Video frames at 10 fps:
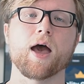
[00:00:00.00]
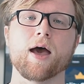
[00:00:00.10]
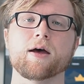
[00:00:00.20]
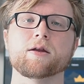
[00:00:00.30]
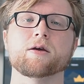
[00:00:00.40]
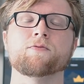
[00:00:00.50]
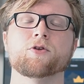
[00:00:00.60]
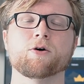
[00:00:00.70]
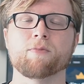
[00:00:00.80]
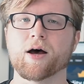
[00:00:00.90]
And if you
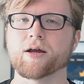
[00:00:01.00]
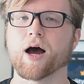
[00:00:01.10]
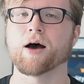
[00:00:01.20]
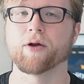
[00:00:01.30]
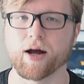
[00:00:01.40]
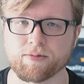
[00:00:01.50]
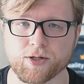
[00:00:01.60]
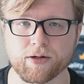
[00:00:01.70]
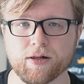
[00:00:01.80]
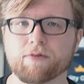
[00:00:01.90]
don't mind, I would
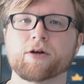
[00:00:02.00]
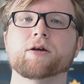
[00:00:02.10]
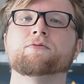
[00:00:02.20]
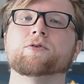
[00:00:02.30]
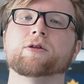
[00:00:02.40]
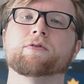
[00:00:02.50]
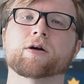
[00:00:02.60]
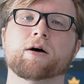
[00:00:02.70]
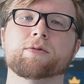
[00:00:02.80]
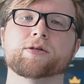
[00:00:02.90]
absolutely love it if you leave a
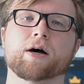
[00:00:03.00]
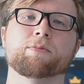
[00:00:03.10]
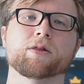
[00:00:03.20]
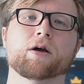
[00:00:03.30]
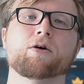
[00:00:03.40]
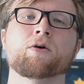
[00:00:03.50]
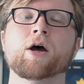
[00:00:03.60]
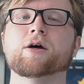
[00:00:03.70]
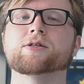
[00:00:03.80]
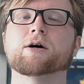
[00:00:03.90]
comment down below.
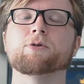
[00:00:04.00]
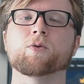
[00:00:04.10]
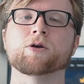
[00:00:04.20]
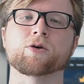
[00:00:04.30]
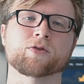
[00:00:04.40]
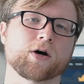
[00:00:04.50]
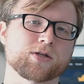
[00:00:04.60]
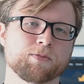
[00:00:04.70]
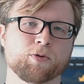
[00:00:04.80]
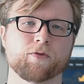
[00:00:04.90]
Tell me what your
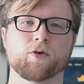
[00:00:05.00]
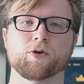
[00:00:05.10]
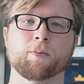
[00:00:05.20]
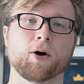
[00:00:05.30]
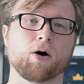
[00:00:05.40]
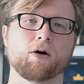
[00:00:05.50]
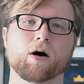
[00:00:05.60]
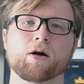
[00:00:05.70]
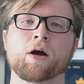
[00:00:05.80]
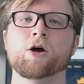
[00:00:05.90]
thoughts of Portfolio Paul
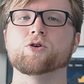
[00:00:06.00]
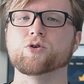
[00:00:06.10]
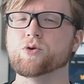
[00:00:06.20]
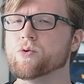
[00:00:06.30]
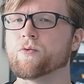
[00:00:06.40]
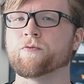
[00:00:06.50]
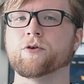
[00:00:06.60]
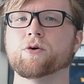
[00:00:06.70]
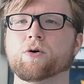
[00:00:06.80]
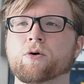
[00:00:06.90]
are. Do you
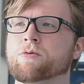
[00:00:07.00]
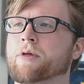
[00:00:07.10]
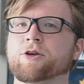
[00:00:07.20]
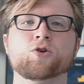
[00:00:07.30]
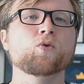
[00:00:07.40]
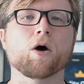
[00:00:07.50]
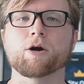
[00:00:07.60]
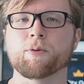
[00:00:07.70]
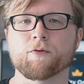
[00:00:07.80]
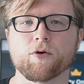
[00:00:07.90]
feel that you
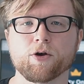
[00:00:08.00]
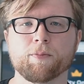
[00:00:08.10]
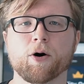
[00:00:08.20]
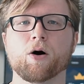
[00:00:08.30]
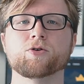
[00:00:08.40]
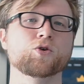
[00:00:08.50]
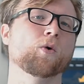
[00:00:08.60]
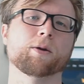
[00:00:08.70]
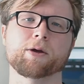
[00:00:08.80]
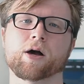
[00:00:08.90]
are a Portfolio Paul? Do you
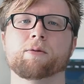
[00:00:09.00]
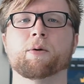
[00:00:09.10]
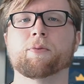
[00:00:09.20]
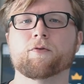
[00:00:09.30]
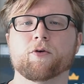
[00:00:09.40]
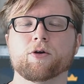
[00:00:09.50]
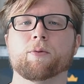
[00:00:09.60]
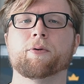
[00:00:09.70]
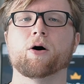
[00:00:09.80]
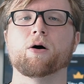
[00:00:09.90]
want to become a
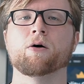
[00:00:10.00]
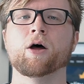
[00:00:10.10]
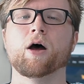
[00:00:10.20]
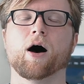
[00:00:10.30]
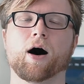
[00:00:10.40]
Portfolio Paul?